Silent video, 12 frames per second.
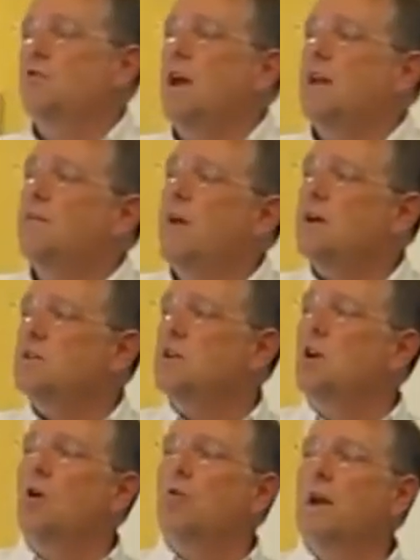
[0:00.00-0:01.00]
study, if you
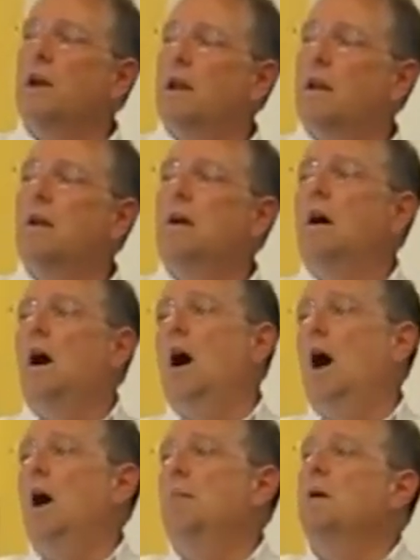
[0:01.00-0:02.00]
actually go and read it,
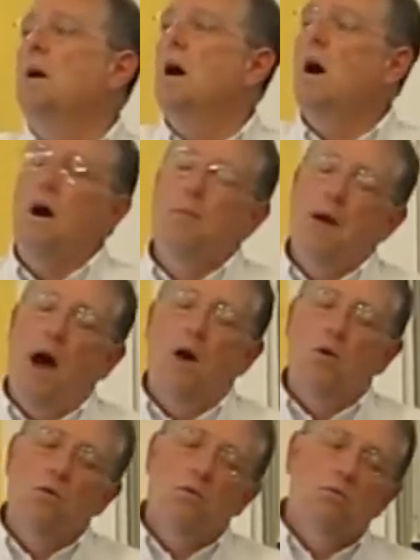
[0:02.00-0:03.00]
um,
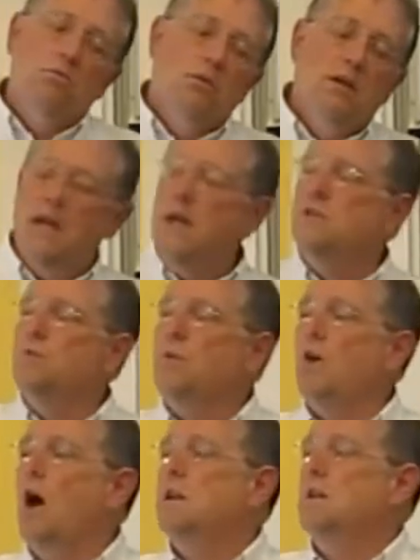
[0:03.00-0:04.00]
about kids
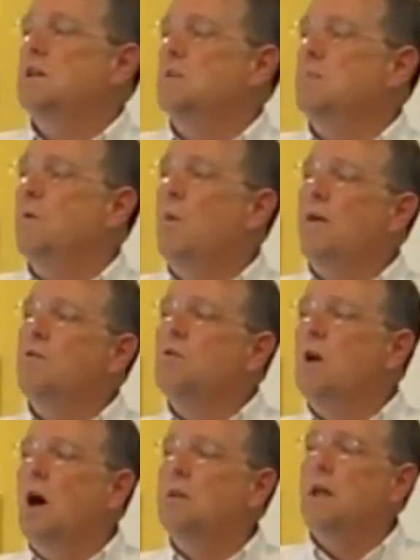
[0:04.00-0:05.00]
with autism and whether
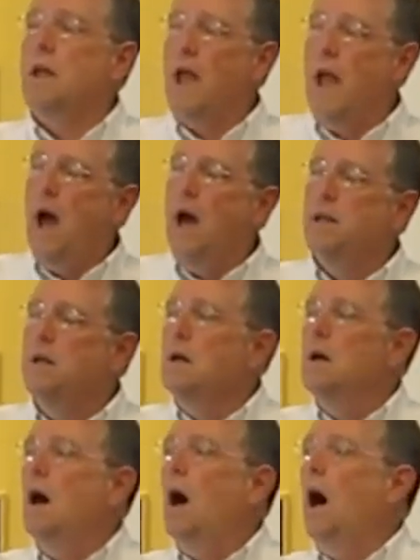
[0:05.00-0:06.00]
or not they had
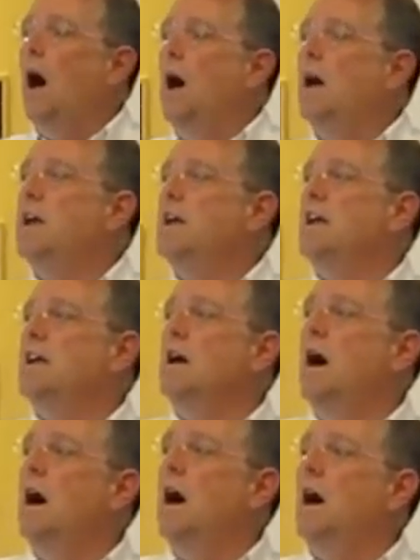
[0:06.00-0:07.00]
uh,
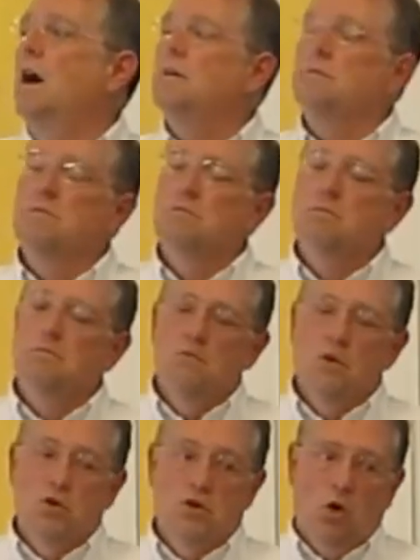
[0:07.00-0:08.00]
uh,
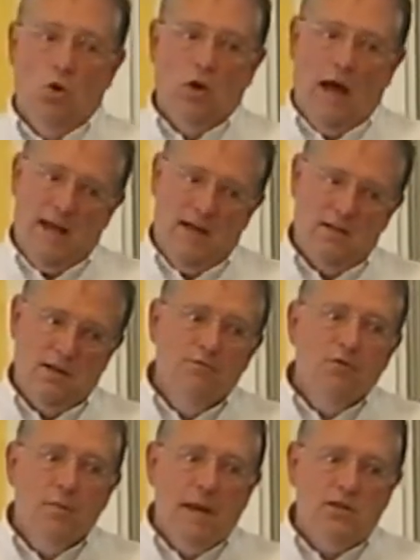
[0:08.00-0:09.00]
colitis,
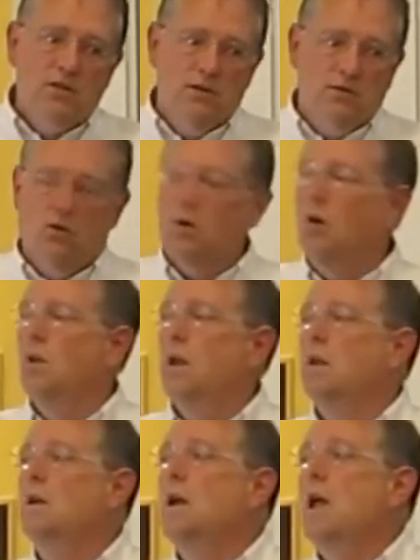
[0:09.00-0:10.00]
inflammation of the
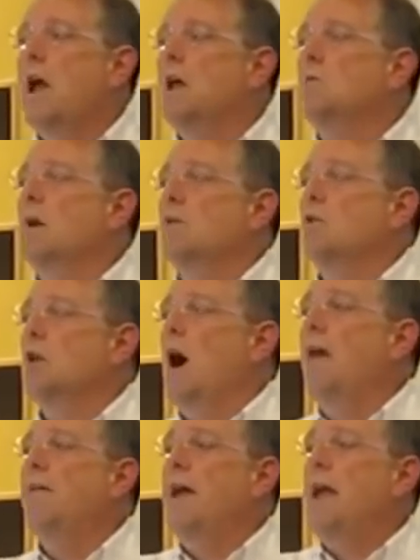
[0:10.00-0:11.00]
colon, and whether or
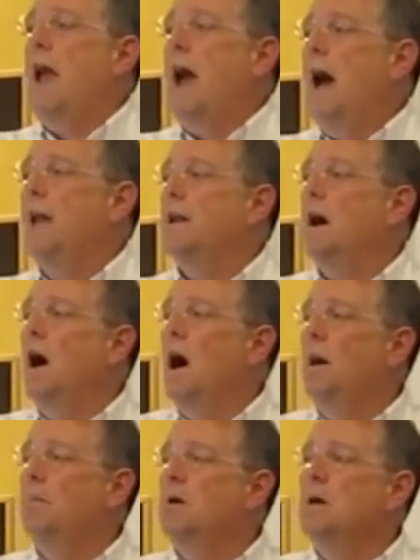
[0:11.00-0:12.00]
not they had
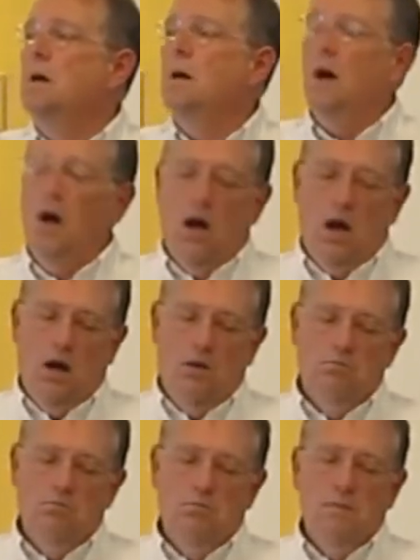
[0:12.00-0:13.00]
um,
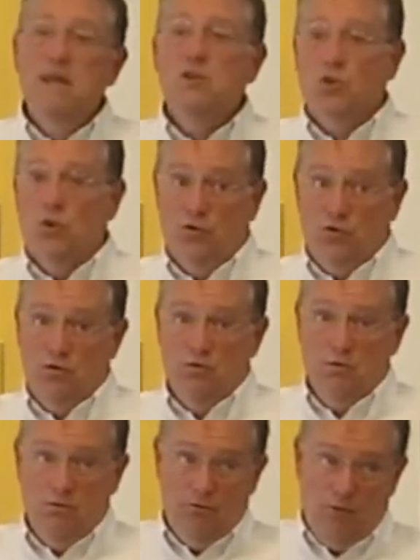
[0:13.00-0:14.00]
um, measles
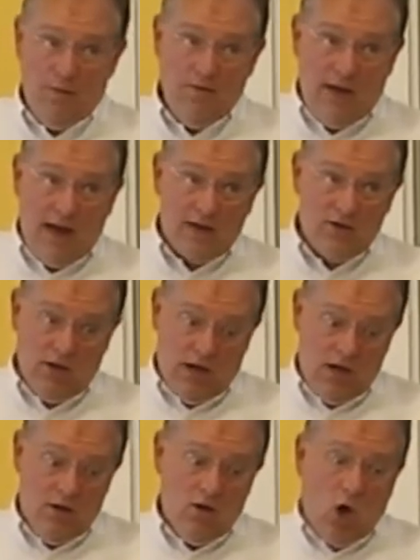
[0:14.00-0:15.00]
from the
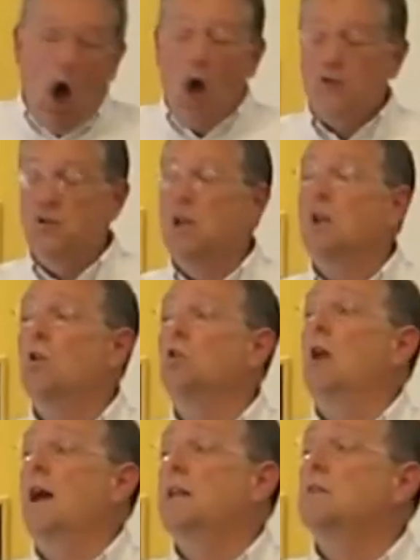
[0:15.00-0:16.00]
vaccine causing
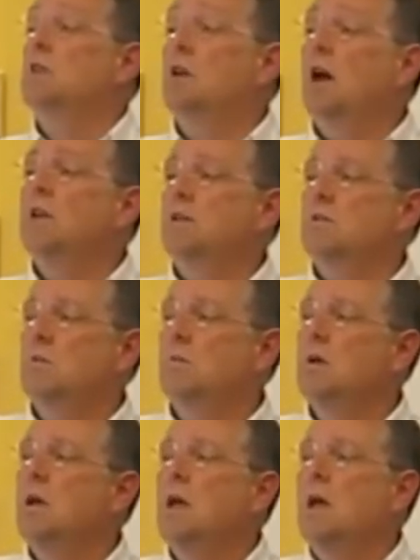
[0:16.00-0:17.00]
colitis and autism.
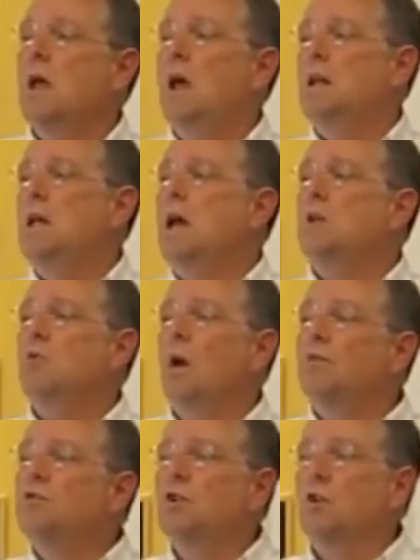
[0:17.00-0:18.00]
And he had
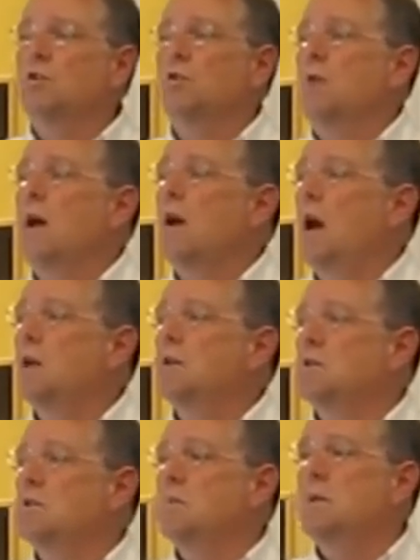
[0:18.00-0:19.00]
twelve children who had
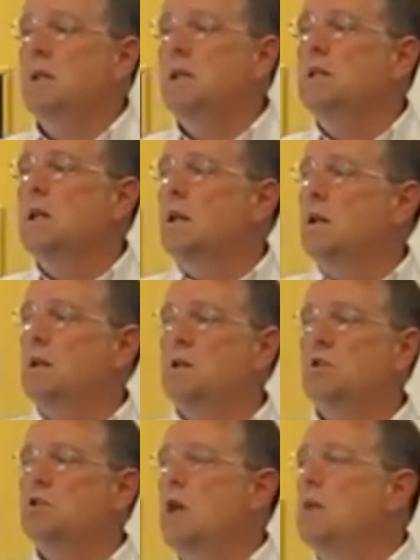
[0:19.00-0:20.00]
autism, and he did
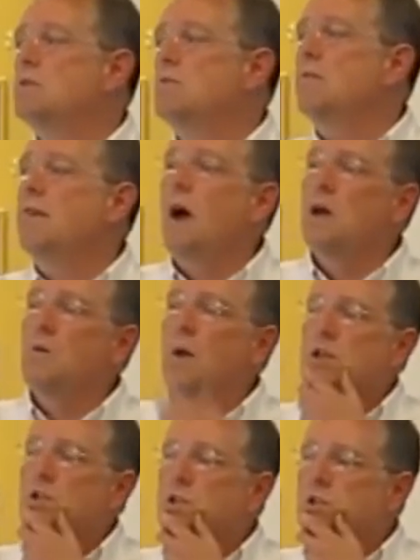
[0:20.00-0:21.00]
extensive
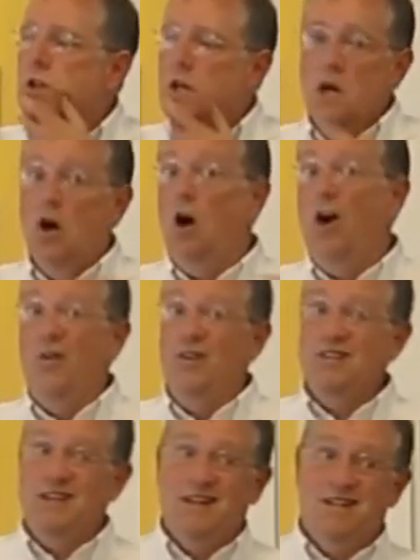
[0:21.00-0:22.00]
evaluations. All
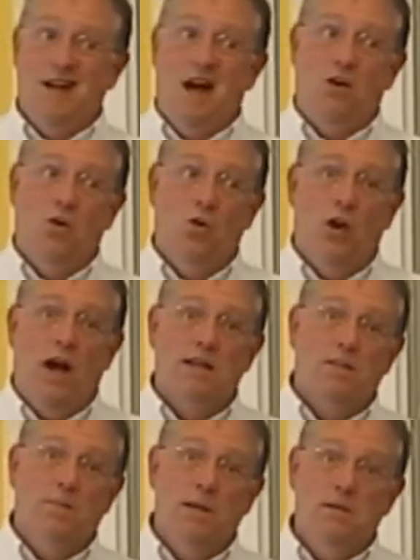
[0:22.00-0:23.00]
these kids got
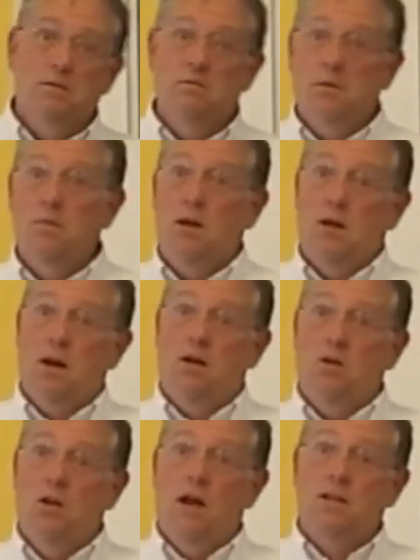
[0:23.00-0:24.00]
colonoscopies. Anybody heard
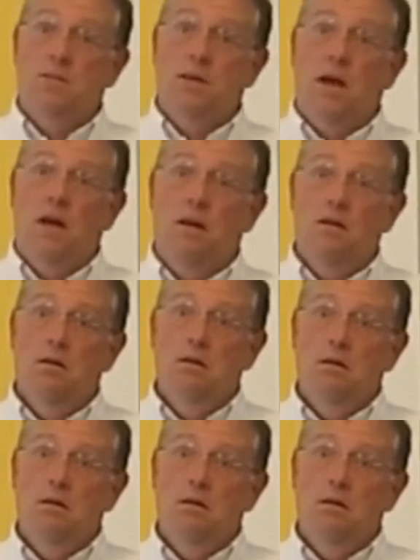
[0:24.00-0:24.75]
of colonoscopy yet?